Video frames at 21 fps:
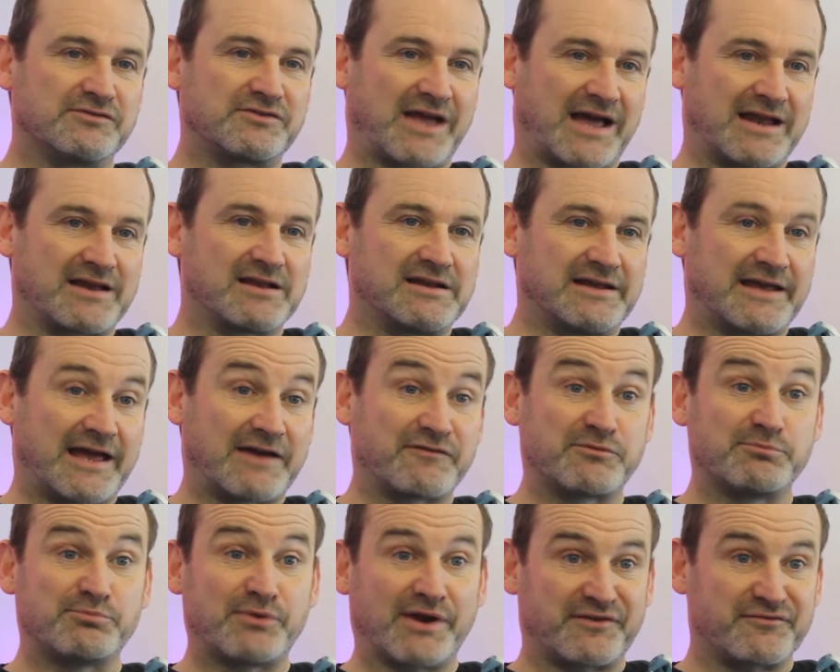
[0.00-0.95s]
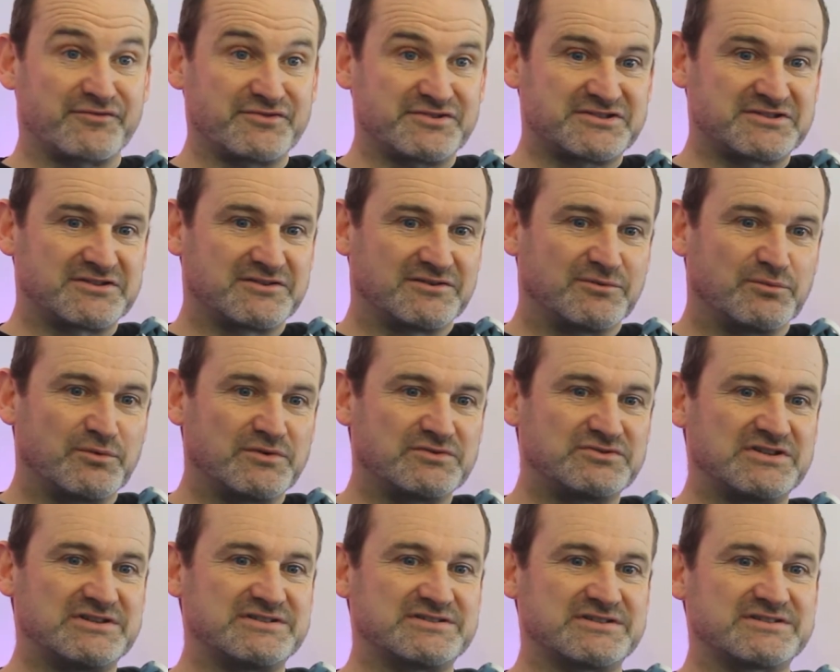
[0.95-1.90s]
Galilee having breakfast with
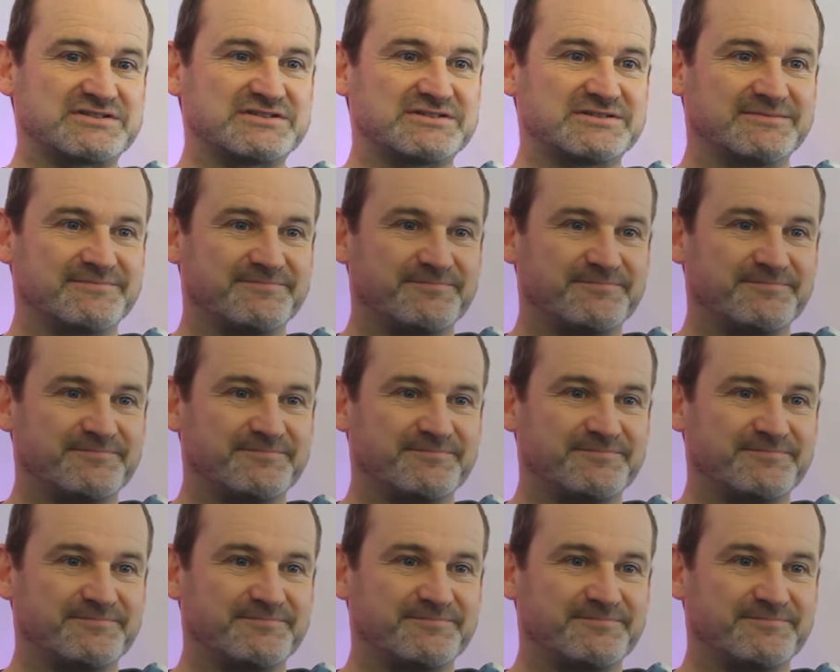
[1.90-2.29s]
Jesus.